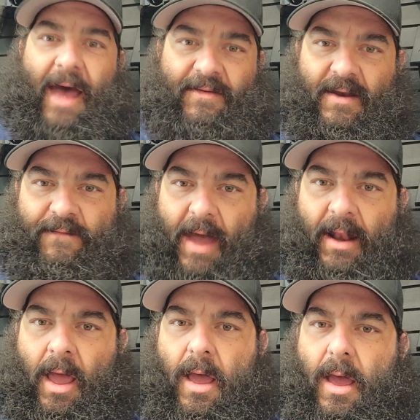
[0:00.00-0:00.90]
has an effect.
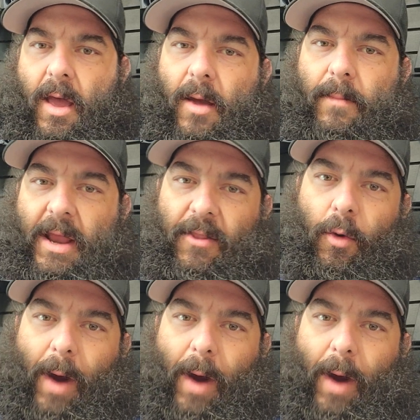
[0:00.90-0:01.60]
But either